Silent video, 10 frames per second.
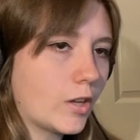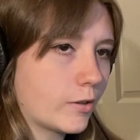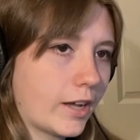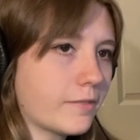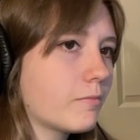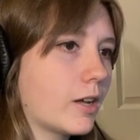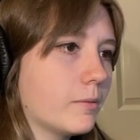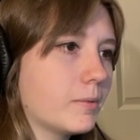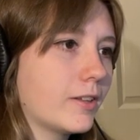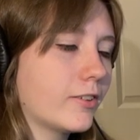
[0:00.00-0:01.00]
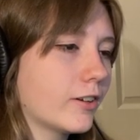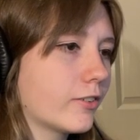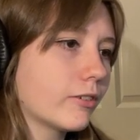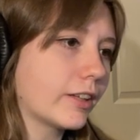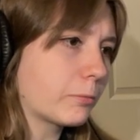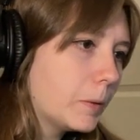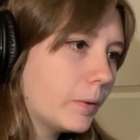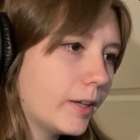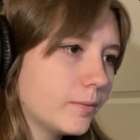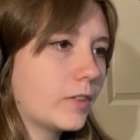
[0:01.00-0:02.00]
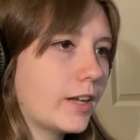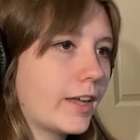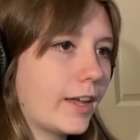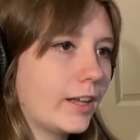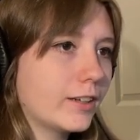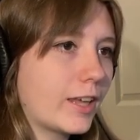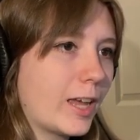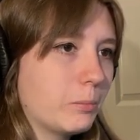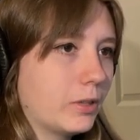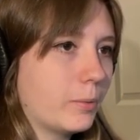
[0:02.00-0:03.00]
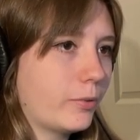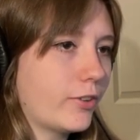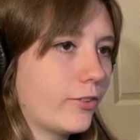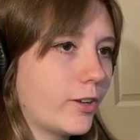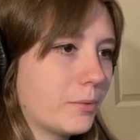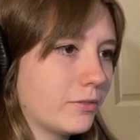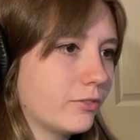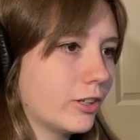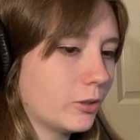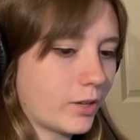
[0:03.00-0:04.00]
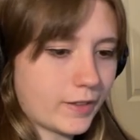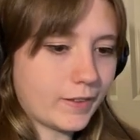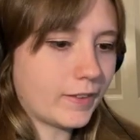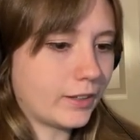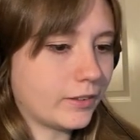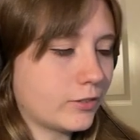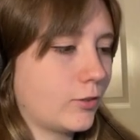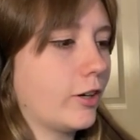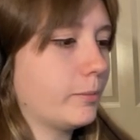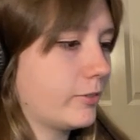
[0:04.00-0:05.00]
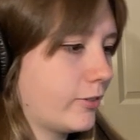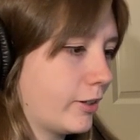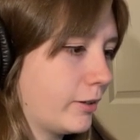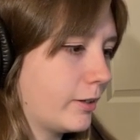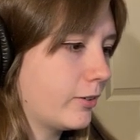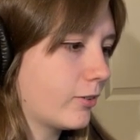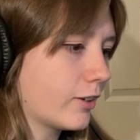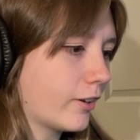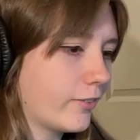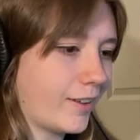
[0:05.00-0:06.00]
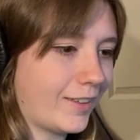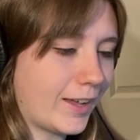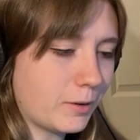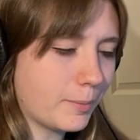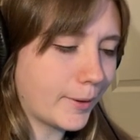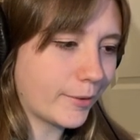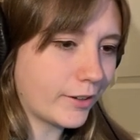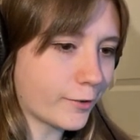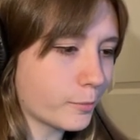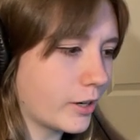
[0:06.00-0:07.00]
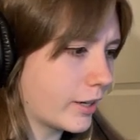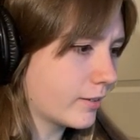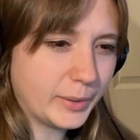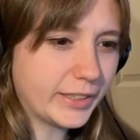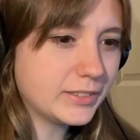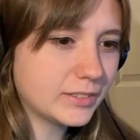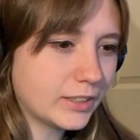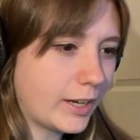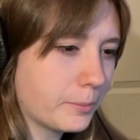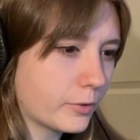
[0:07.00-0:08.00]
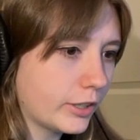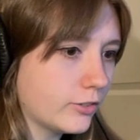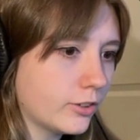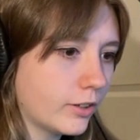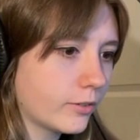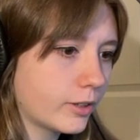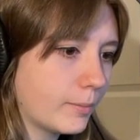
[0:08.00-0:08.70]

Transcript: Okay, no, it still doesn't do anything. Well, I can't game the system of the new kit that they dropped, so I'm just gonna sell that. I probably lost money, but I'm rich, so it doesn't really